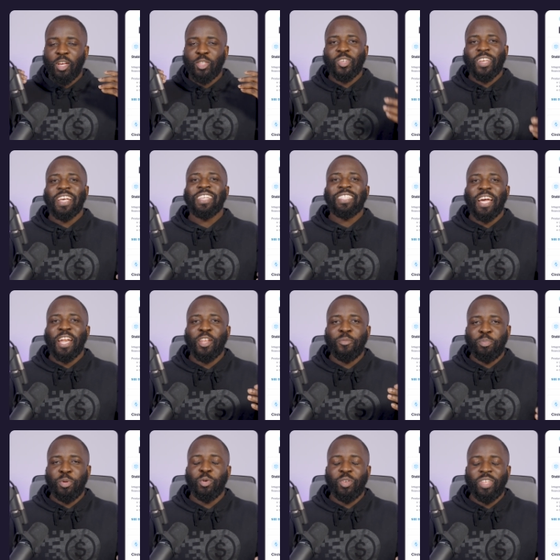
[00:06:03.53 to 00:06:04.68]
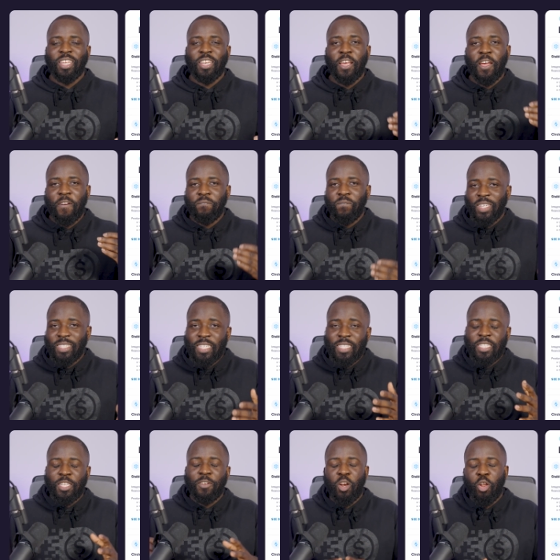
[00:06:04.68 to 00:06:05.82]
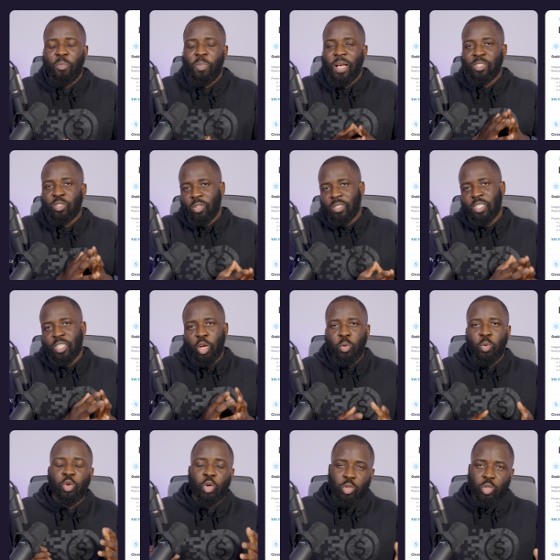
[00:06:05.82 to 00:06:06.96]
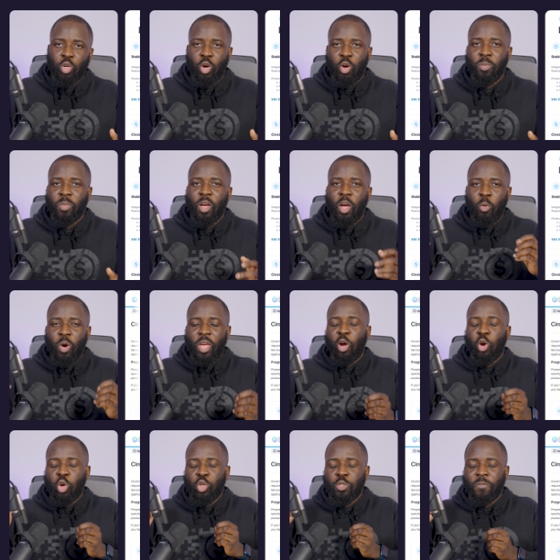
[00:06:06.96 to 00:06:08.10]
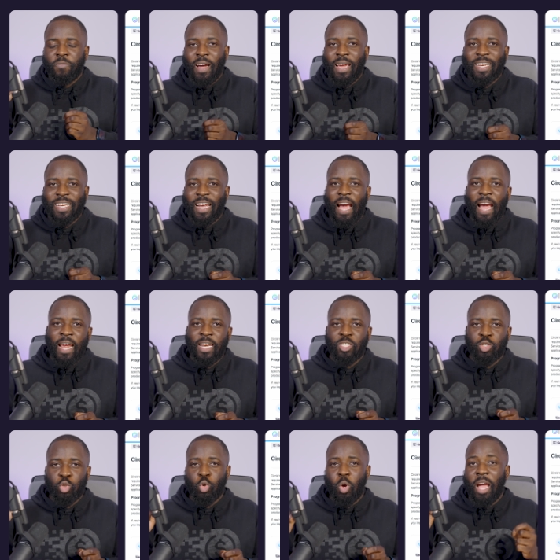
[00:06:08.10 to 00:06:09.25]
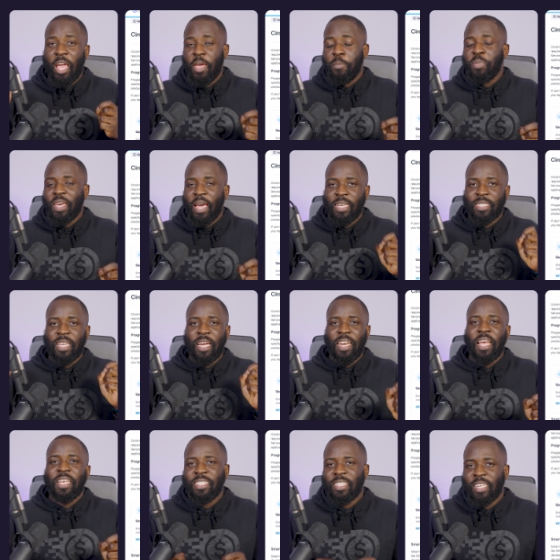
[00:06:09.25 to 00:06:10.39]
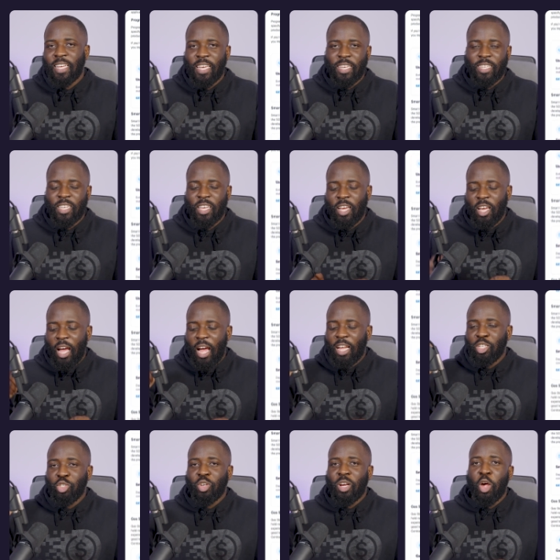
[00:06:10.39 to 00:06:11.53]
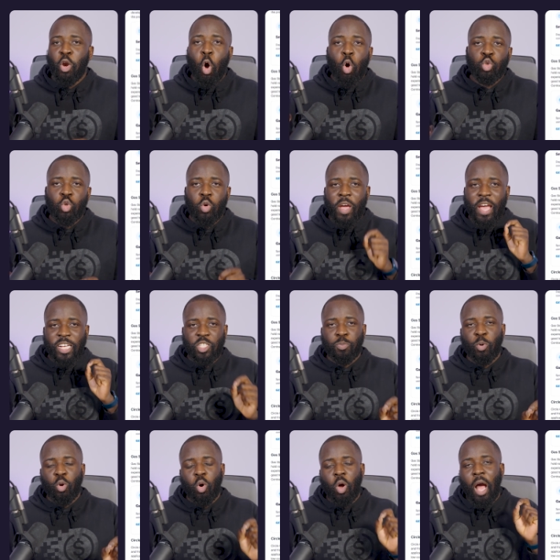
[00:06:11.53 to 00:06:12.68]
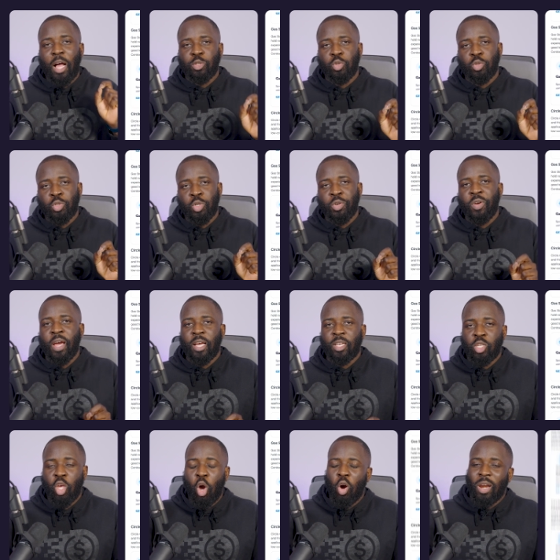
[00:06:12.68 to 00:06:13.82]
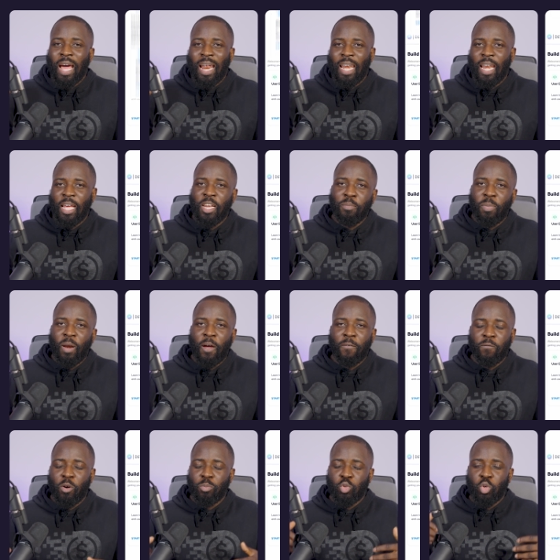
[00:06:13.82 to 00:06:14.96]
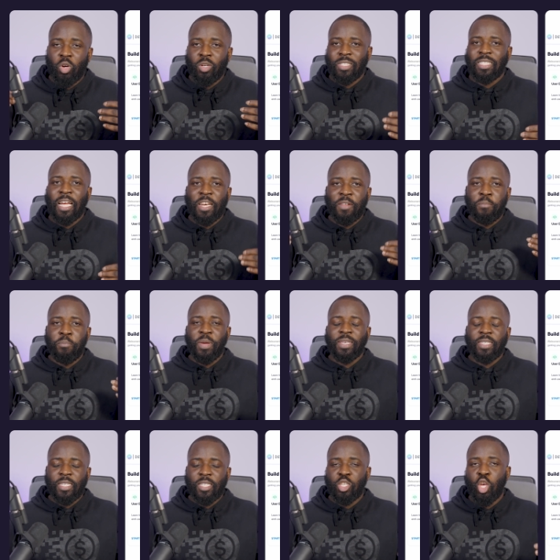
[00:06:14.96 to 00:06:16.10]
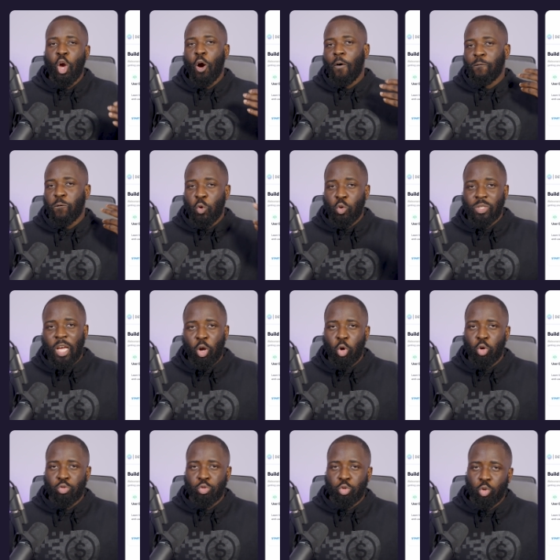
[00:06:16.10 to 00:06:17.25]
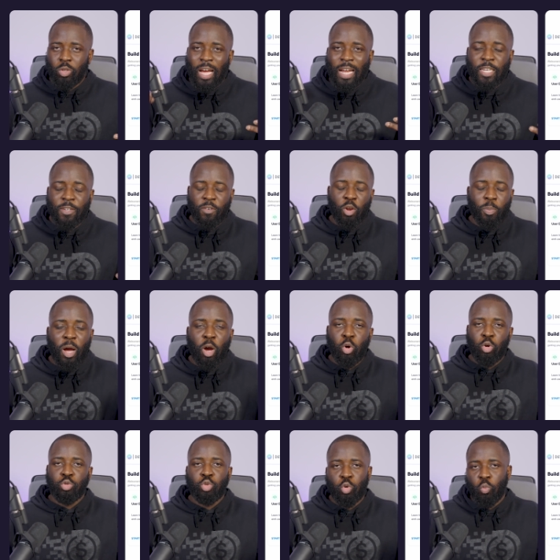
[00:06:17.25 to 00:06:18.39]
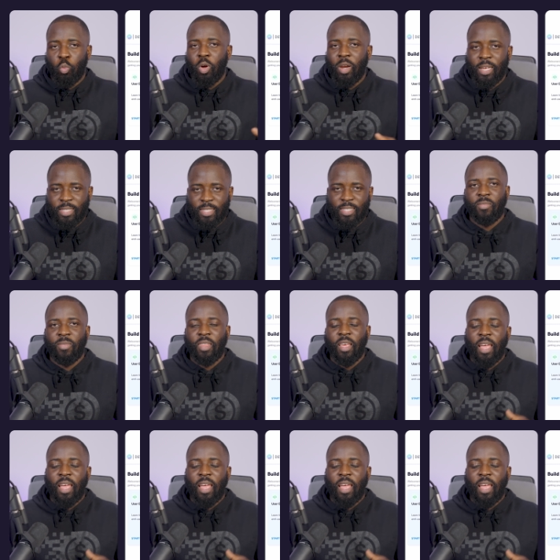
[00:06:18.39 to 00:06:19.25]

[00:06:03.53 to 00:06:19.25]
To get started building, visit developers.circle.com where you're going to find guides to our APIs and SDKs and you can also explore our tutorials on our learning platform to understand the basics of user controlled and developer controlled wallets.